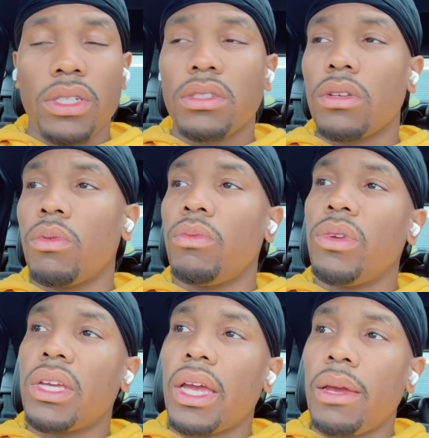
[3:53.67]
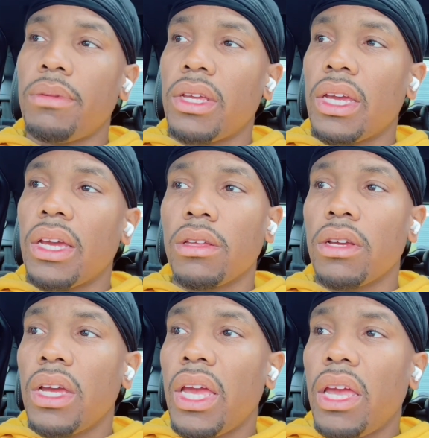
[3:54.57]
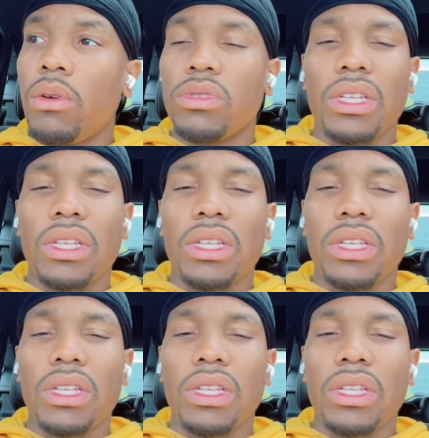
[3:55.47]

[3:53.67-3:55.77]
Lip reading: So when we came together, it was